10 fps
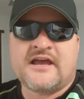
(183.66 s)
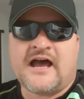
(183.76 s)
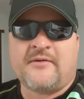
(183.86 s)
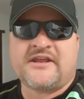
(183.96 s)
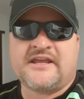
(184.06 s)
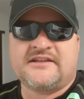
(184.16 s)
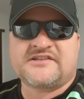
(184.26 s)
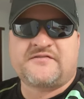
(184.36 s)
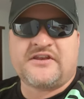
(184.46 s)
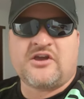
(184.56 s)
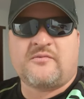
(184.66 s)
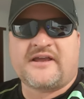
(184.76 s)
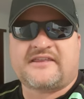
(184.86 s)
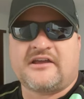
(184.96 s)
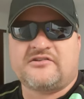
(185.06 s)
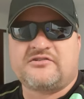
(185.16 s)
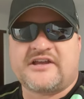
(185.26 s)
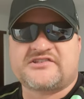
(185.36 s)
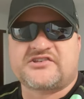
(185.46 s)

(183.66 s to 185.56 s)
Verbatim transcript: I'm going to end this video by telling you guys